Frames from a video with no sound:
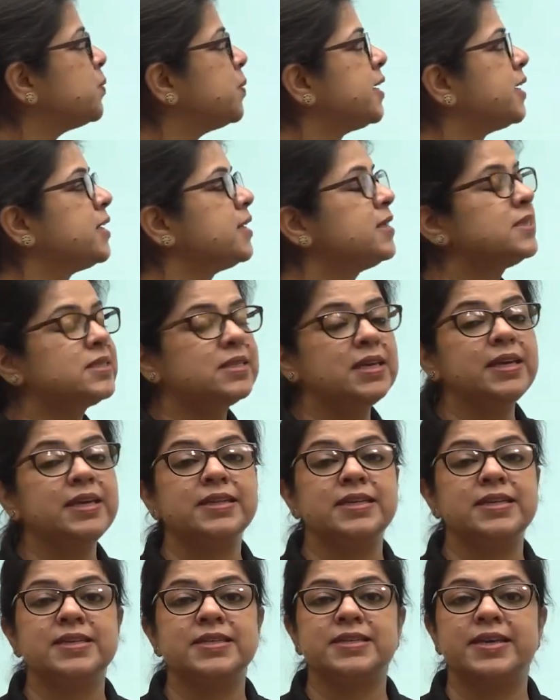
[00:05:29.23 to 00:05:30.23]
we can see,
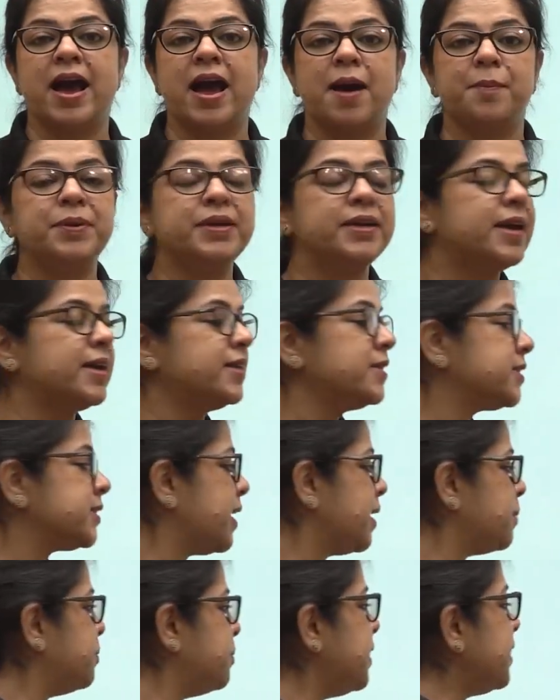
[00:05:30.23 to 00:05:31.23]
these habitats
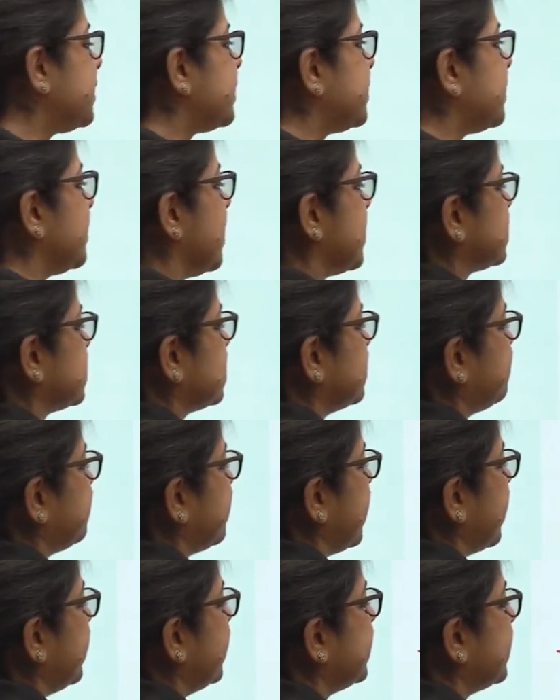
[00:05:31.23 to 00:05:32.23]
can be
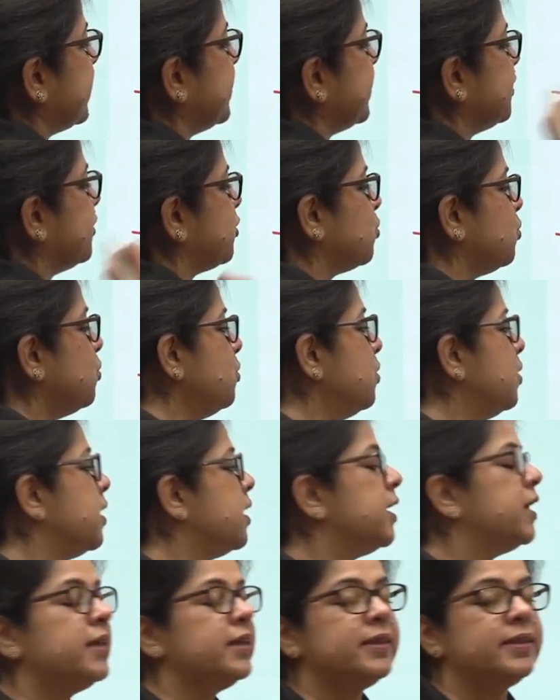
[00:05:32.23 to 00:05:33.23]
classified into
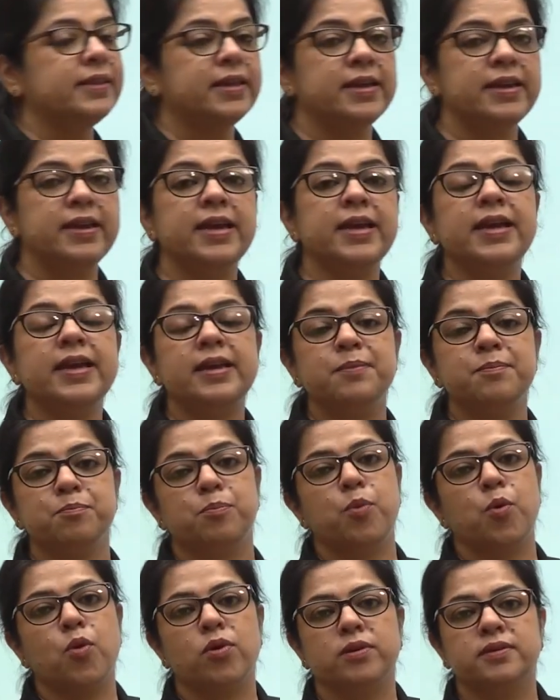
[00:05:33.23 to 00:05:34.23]
three
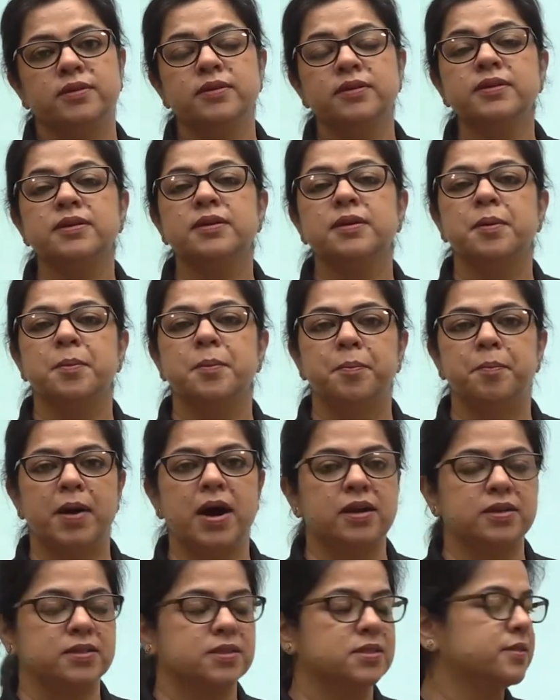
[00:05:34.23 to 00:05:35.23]
important
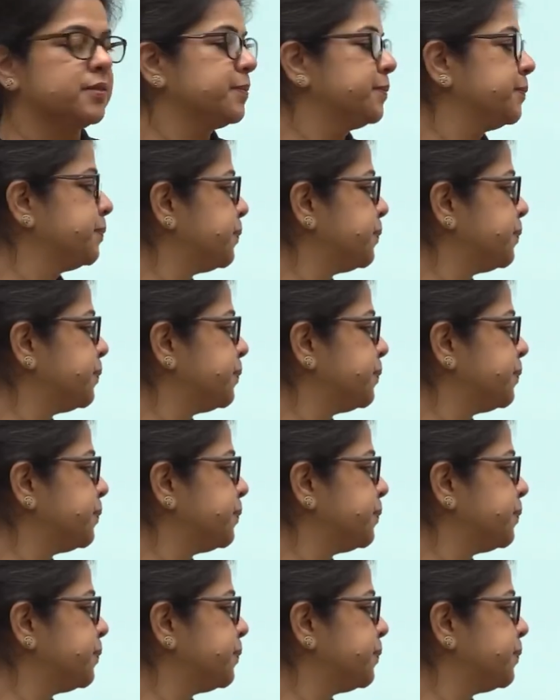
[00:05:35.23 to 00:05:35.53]
parts.